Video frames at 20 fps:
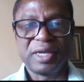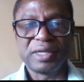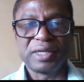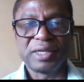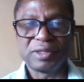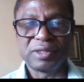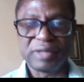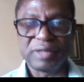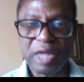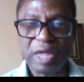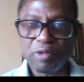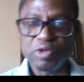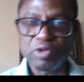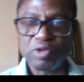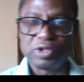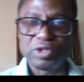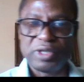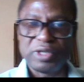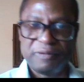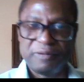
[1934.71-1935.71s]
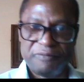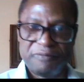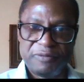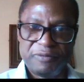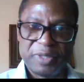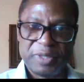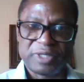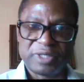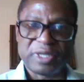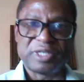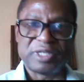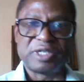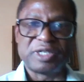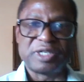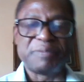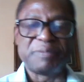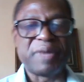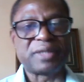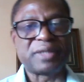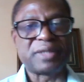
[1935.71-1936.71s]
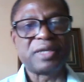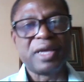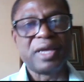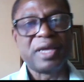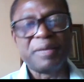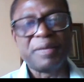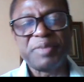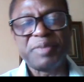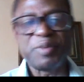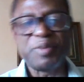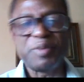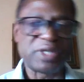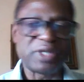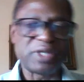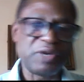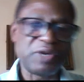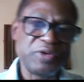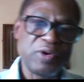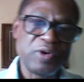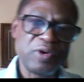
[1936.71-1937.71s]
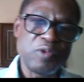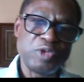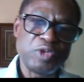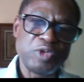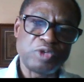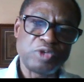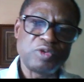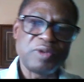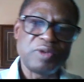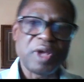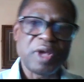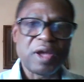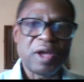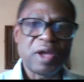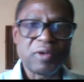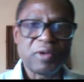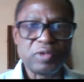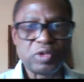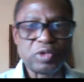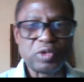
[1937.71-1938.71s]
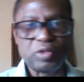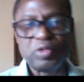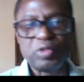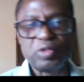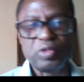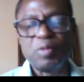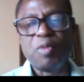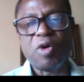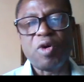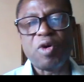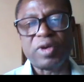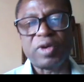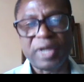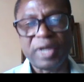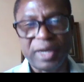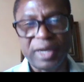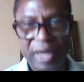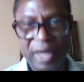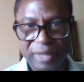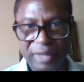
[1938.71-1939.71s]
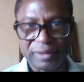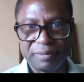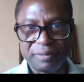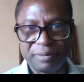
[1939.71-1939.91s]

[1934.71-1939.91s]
So that was the best strategy. But people say no, we should do more than that.